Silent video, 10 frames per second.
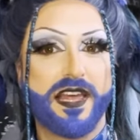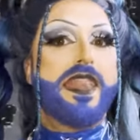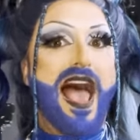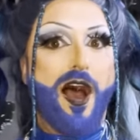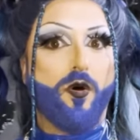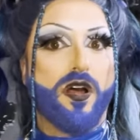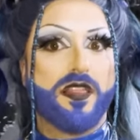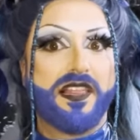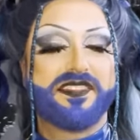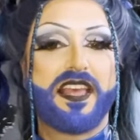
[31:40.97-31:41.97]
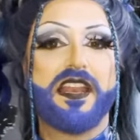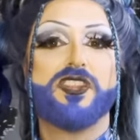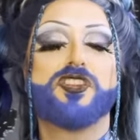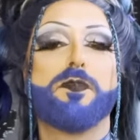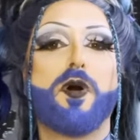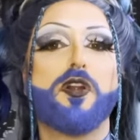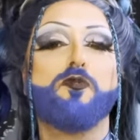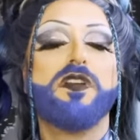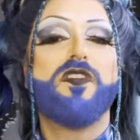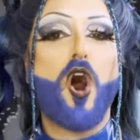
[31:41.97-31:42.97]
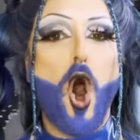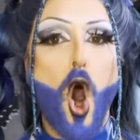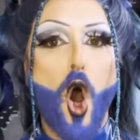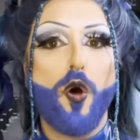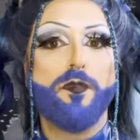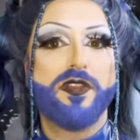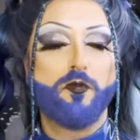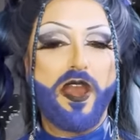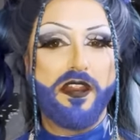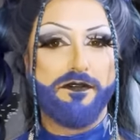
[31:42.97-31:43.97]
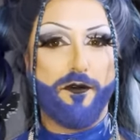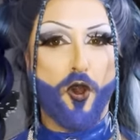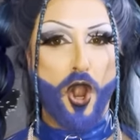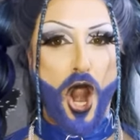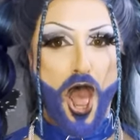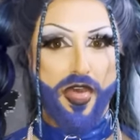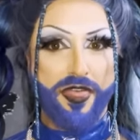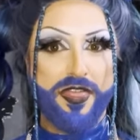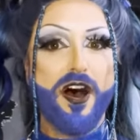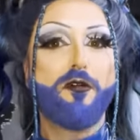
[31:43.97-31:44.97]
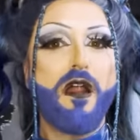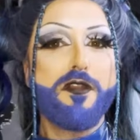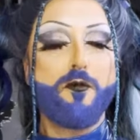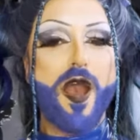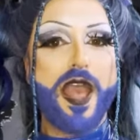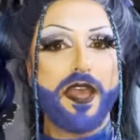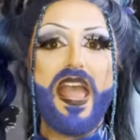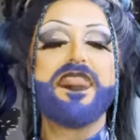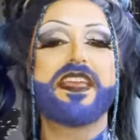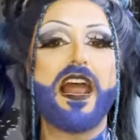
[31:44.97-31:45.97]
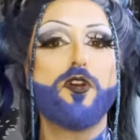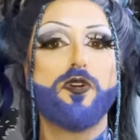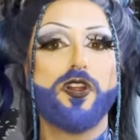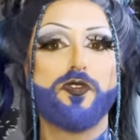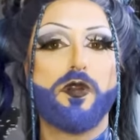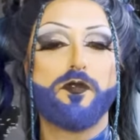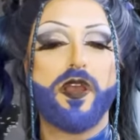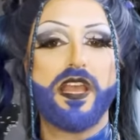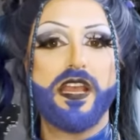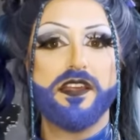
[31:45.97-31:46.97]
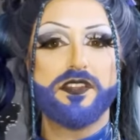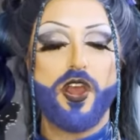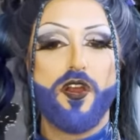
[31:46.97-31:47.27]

Now, let's get into the part we've all been waiting for, the runway. And the category on the runway is